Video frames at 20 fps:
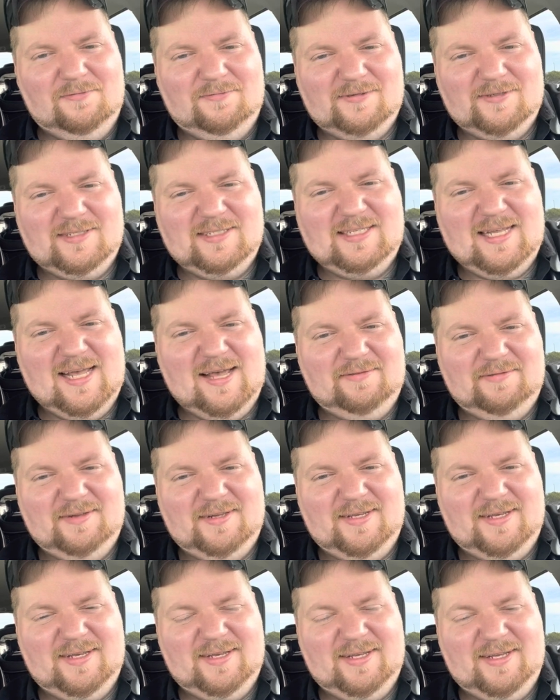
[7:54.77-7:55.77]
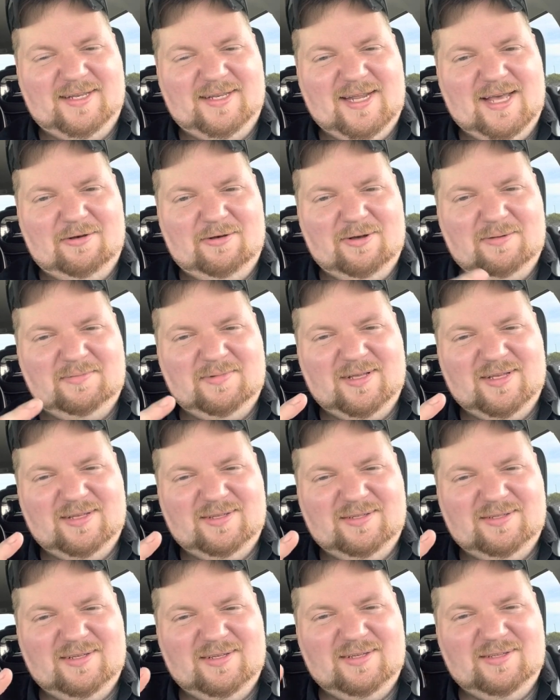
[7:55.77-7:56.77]
70. Now
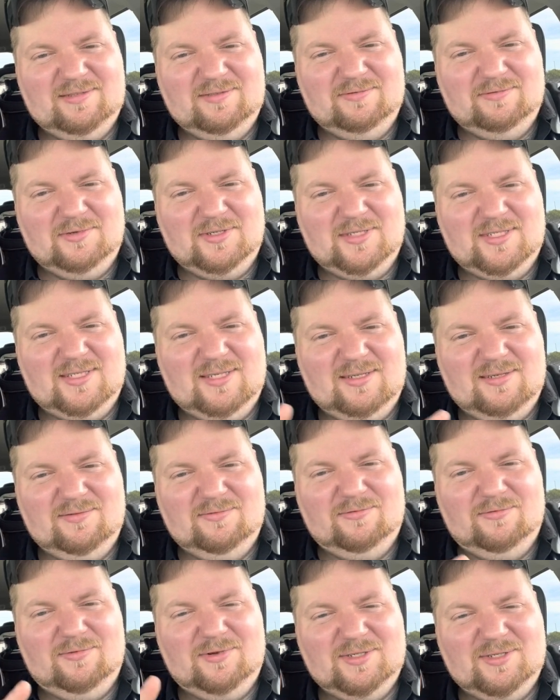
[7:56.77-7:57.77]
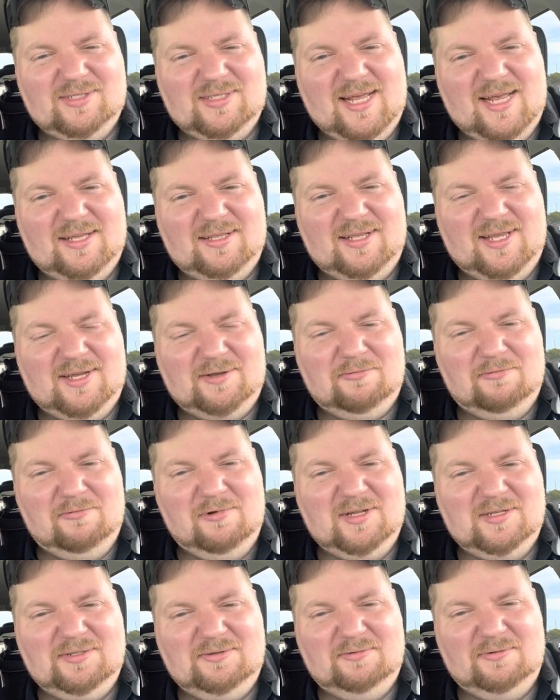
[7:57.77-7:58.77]
was at like
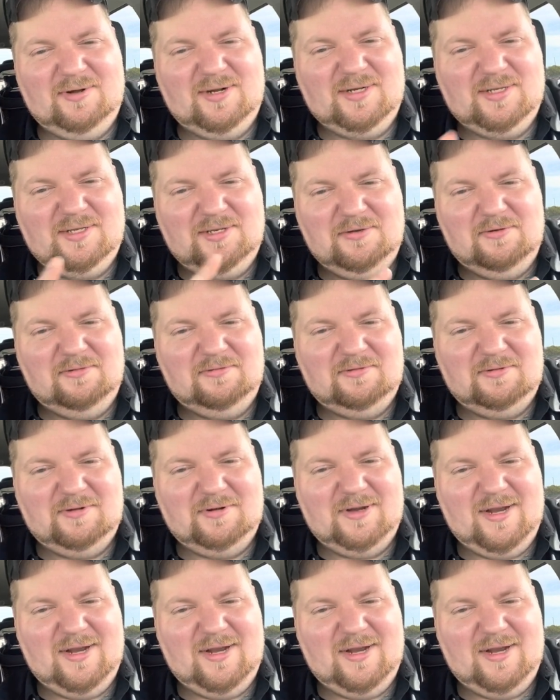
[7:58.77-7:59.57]
120 over